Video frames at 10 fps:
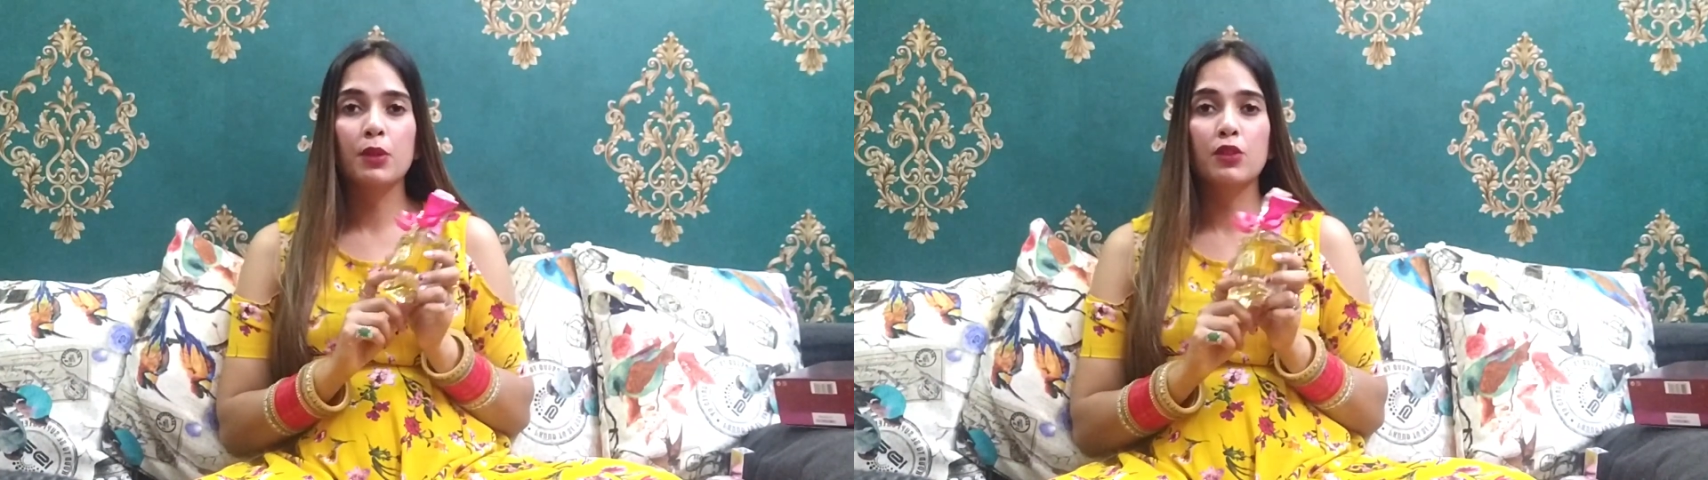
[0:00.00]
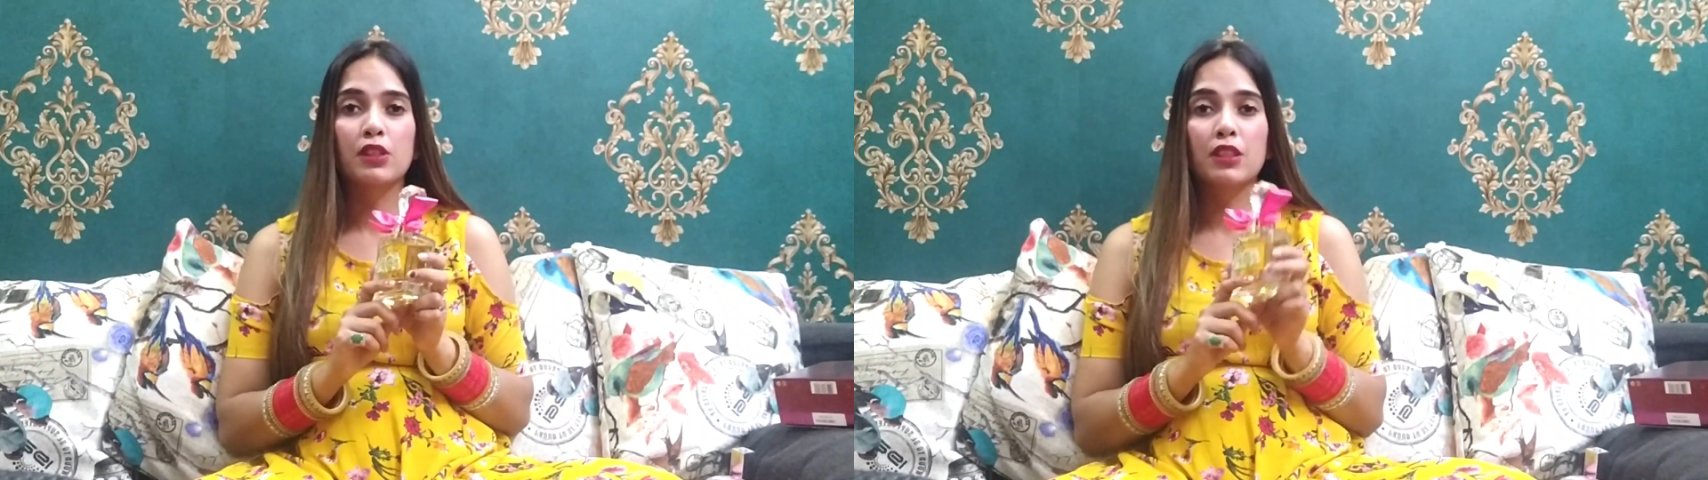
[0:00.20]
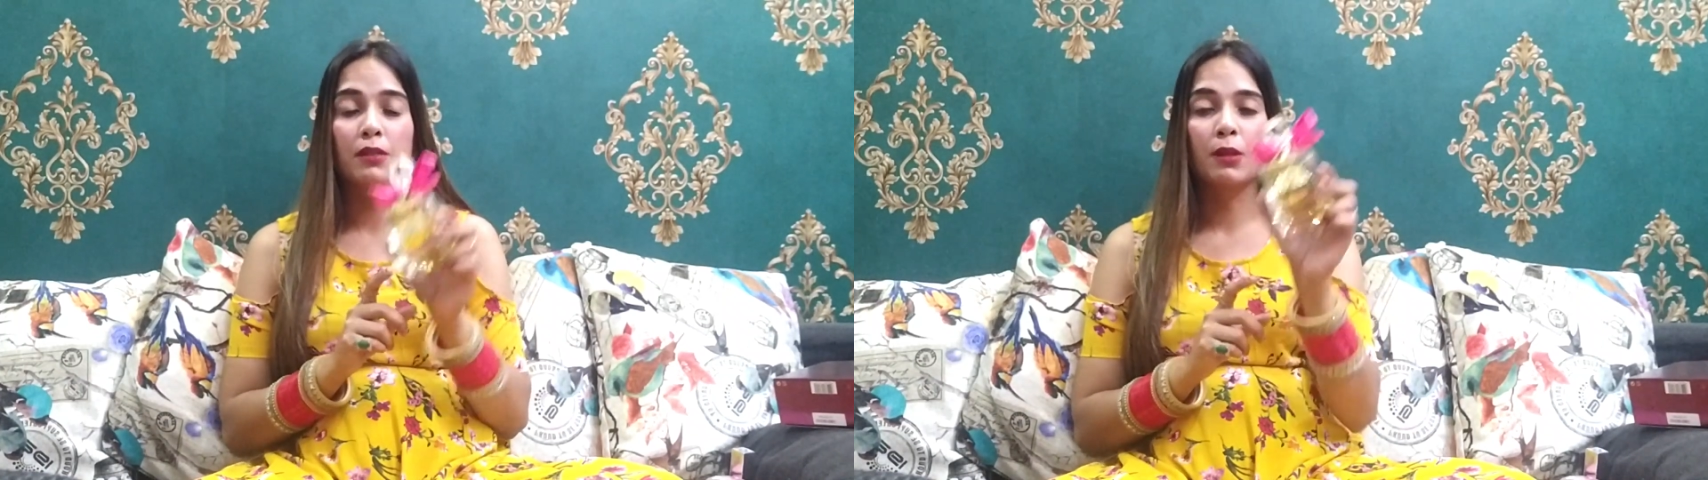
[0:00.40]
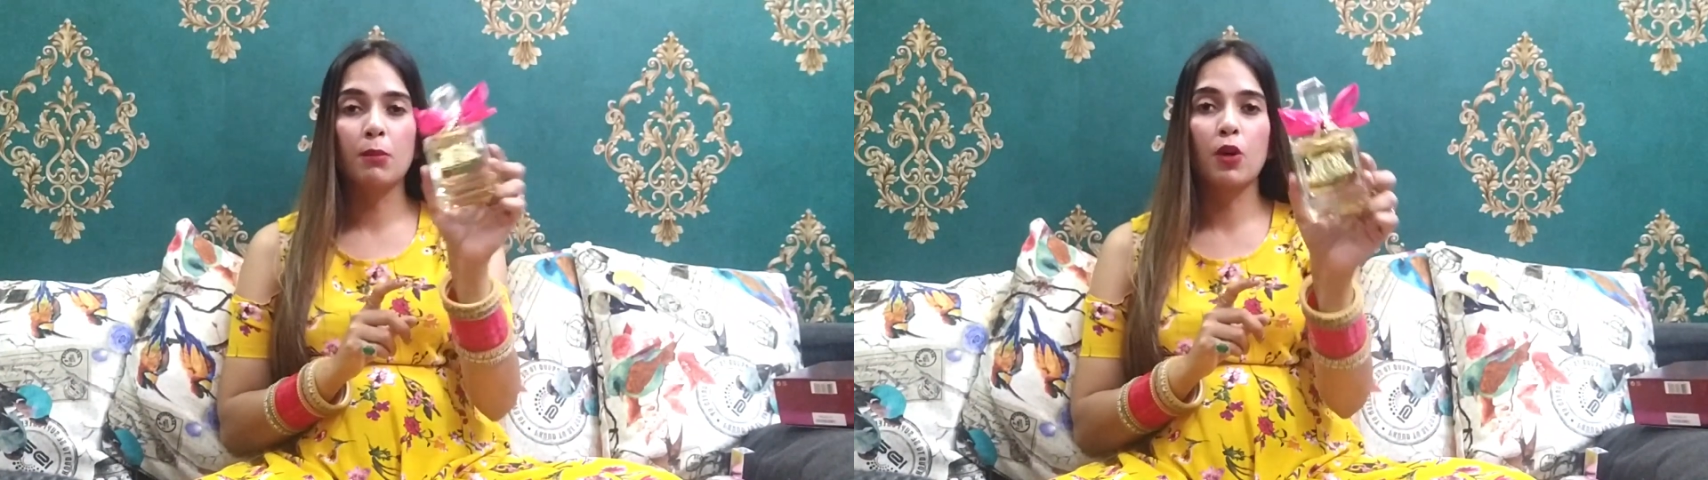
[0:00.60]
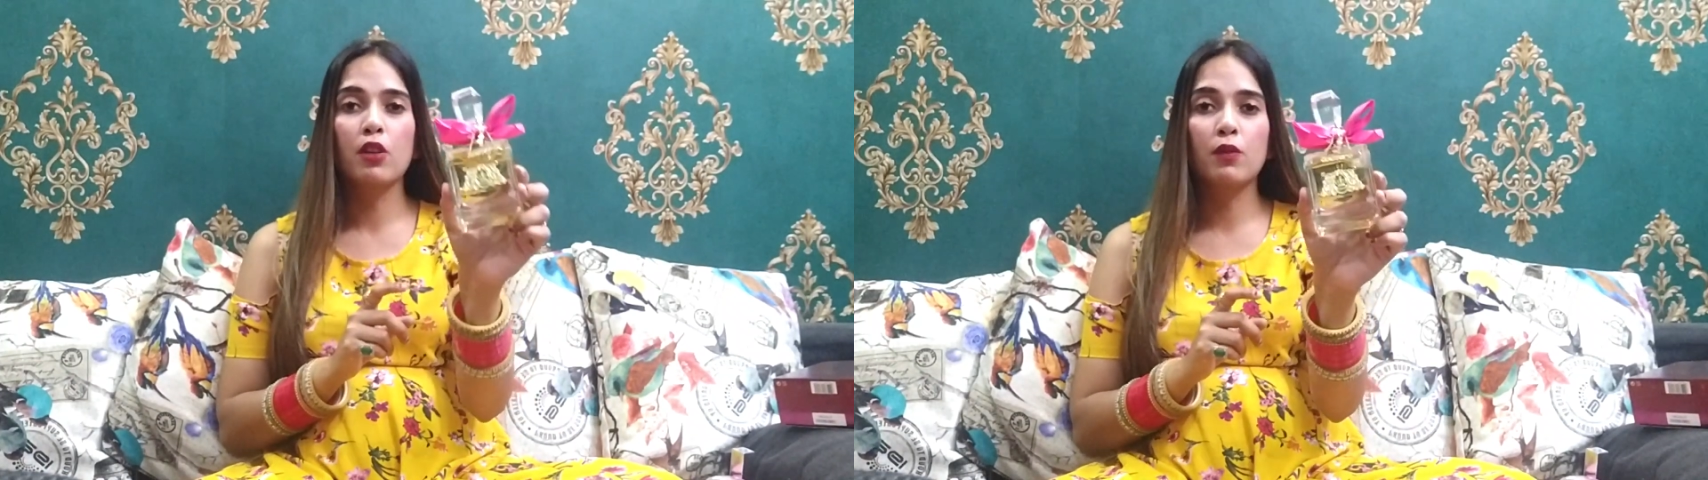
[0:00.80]
because the
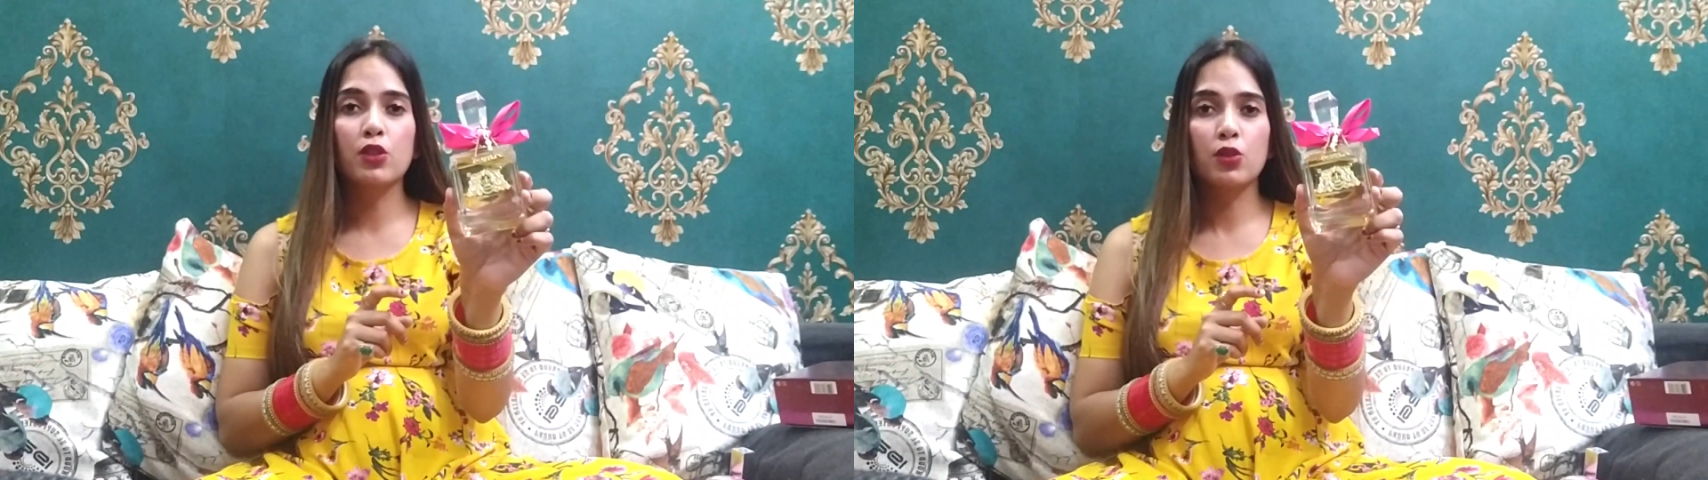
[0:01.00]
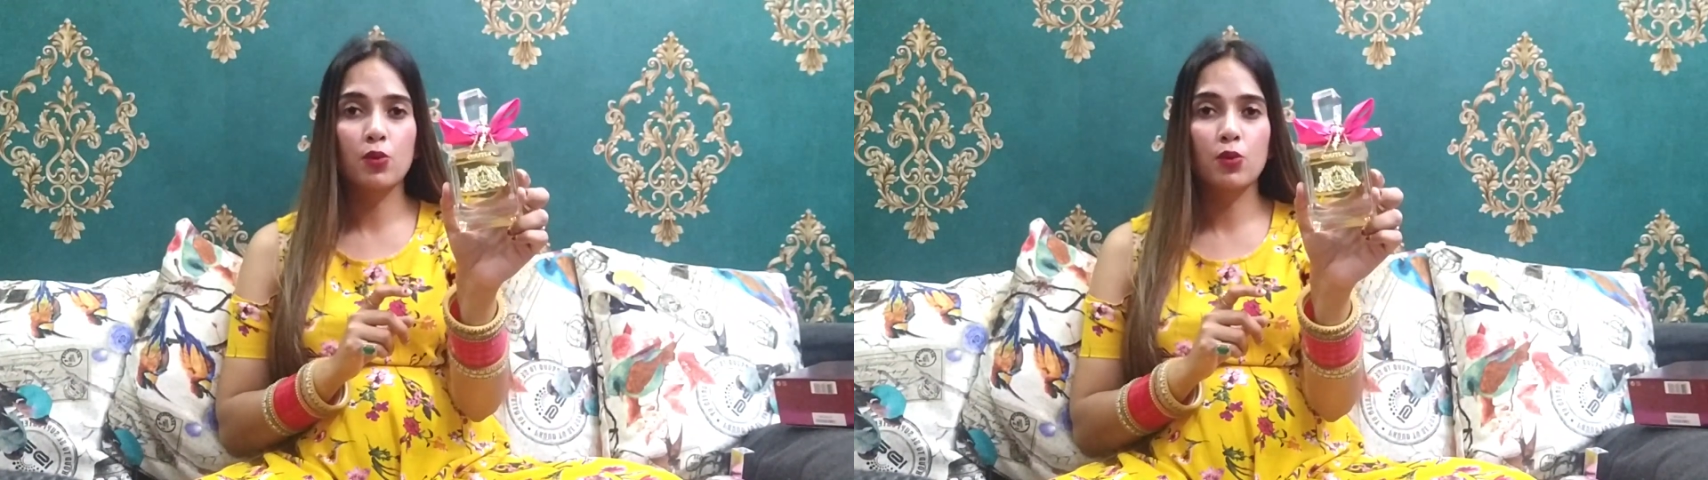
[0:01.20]
bottle was